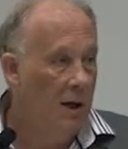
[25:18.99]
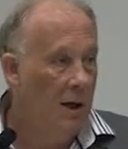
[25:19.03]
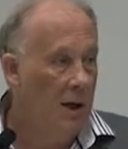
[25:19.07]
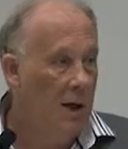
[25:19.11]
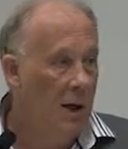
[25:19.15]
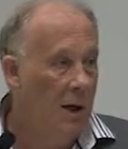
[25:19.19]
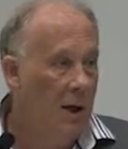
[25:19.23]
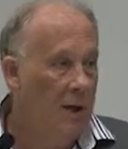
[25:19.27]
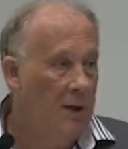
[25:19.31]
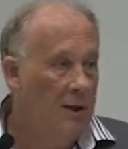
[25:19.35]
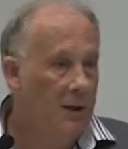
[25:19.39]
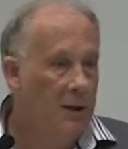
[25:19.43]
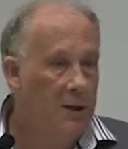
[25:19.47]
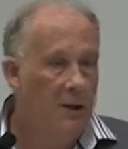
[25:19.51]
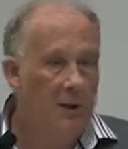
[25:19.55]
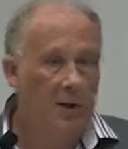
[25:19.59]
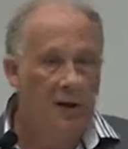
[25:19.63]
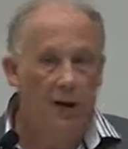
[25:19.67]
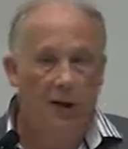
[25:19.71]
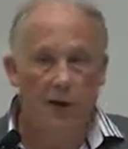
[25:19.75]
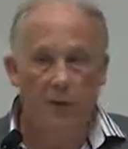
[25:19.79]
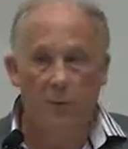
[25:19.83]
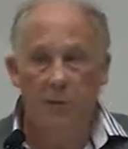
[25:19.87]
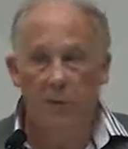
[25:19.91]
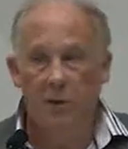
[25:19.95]
I don't
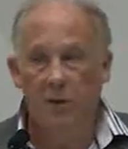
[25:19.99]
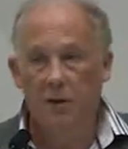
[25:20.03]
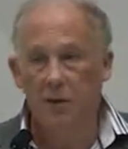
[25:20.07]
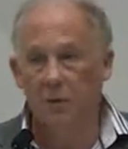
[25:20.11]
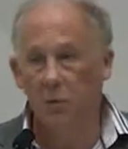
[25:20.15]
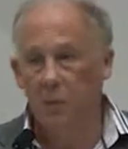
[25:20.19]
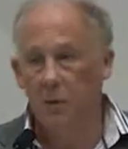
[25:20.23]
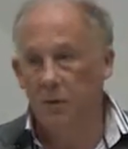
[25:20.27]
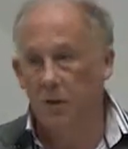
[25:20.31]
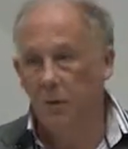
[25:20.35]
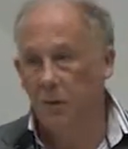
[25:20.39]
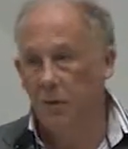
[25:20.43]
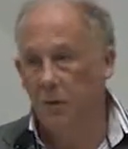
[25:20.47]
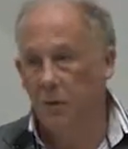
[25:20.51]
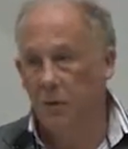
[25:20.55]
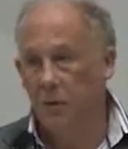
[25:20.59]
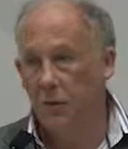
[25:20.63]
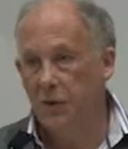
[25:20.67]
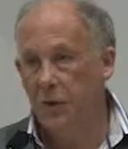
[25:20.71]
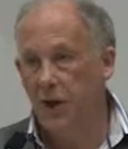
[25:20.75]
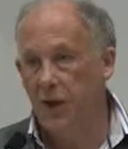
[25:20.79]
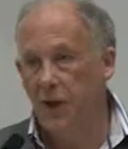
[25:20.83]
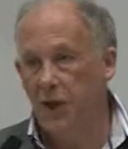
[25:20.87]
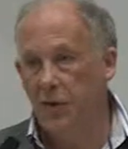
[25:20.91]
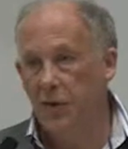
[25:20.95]
think anybody has really
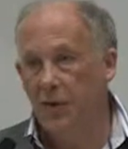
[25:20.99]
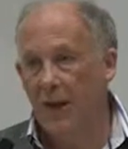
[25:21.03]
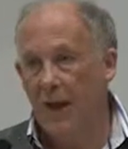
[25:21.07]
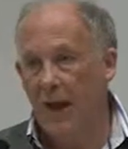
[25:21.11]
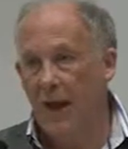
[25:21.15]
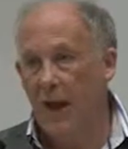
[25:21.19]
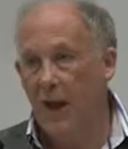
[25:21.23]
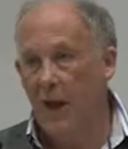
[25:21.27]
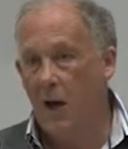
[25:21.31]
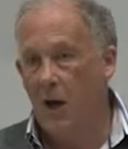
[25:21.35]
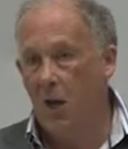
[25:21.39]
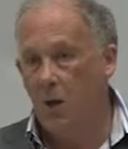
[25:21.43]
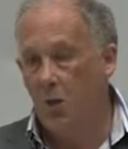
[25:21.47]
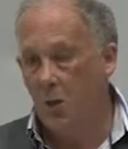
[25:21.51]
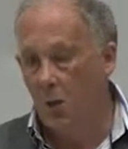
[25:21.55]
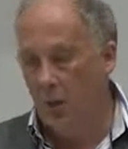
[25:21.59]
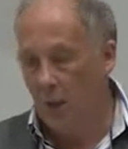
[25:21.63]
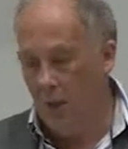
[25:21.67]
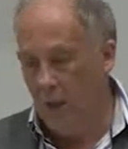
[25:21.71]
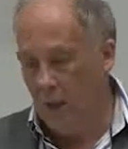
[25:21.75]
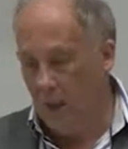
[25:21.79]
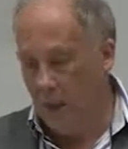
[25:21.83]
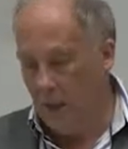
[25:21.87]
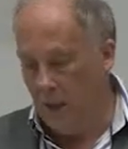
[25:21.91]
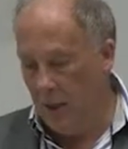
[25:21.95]
thought out how
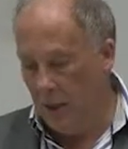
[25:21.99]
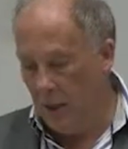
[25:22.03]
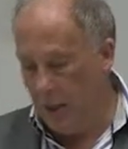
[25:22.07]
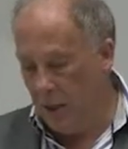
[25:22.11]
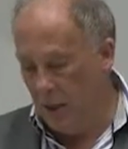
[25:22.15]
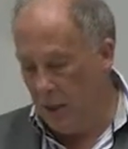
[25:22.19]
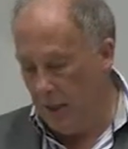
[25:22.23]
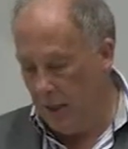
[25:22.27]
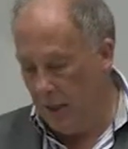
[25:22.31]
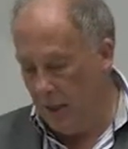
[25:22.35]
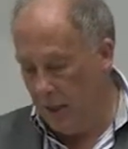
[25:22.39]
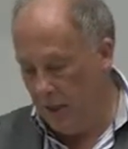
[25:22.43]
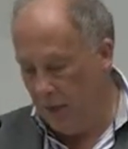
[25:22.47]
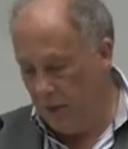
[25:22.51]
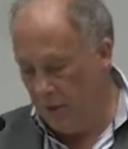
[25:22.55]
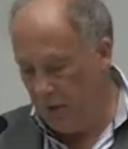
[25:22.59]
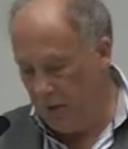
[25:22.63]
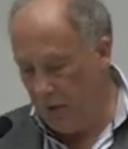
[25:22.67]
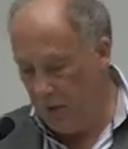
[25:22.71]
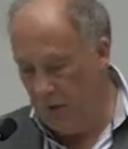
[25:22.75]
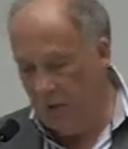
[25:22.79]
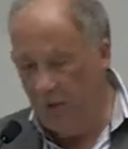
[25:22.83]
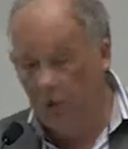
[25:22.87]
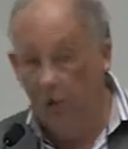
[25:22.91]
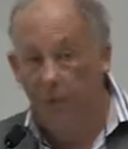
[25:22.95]

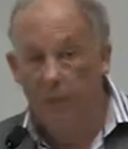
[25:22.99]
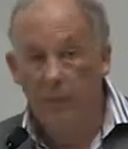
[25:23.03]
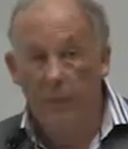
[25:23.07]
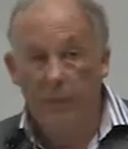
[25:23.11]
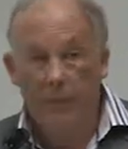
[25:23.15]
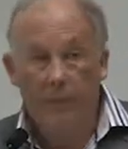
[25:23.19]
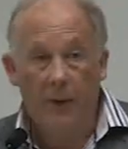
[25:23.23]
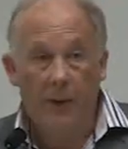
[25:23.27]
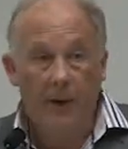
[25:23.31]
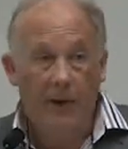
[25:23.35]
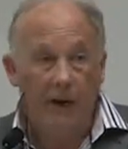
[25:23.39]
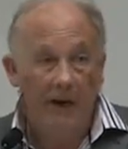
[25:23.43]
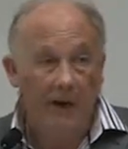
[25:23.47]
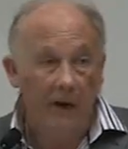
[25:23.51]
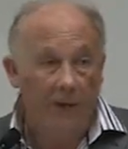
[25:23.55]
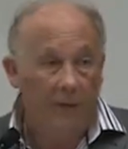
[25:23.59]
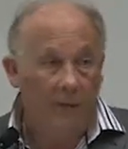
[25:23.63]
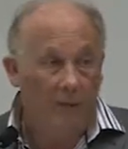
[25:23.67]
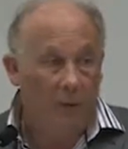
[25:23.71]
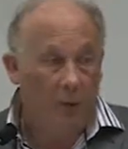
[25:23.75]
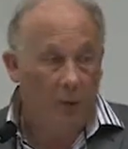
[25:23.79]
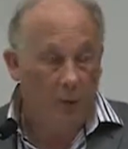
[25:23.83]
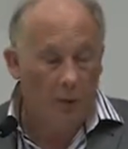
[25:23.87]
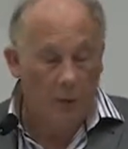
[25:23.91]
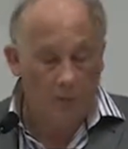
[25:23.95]
this is going to be paid
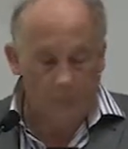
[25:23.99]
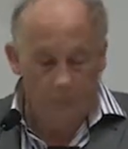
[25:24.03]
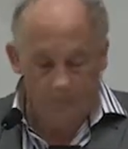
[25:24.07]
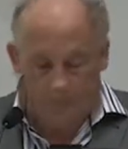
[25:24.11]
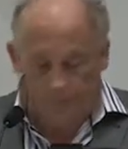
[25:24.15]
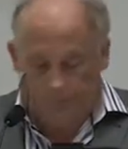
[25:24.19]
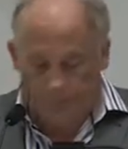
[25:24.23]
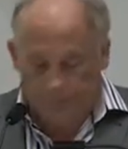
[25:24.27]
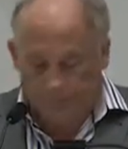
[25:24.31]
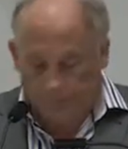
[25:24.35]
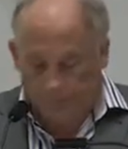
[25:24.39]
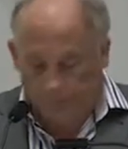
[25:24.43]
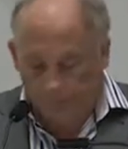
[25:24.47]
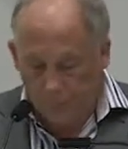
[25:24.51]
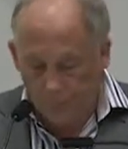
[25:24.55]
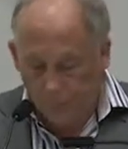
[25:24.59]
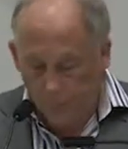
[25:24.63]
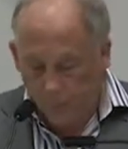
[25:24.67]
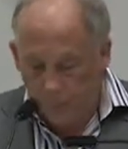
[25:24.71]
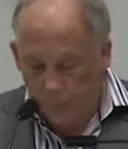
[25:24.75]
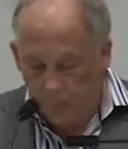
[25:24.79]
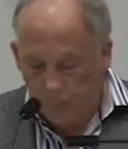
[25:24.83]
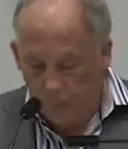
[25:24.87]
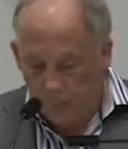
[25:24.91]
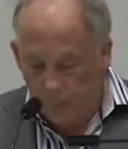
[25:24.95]
for.
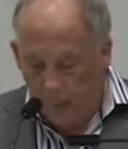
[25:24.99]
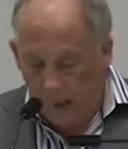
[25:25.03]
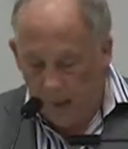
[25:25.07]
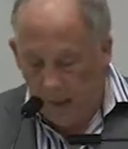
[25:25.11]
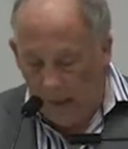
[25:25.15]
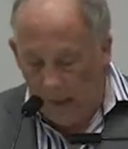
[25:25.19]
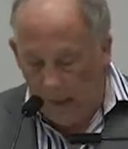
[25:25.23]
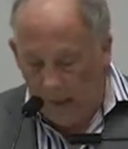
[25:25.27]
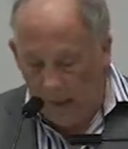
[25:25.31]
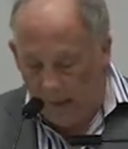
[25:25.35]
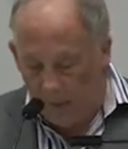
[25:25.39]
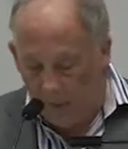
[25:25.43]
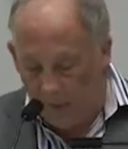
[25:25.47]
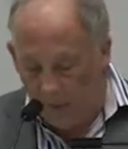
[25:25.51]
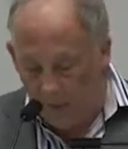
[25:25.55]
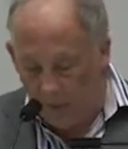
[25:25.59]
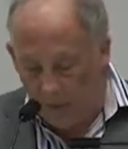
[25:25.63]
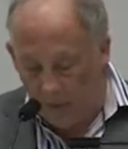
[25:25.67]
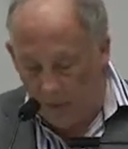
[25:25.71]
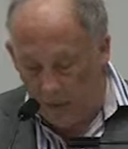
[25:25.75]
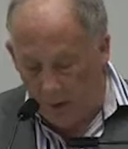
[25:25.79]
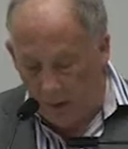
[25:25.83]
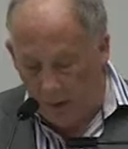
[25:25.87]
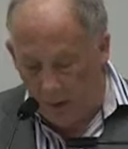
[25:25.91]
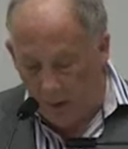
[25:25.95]

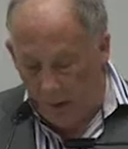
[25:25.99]
And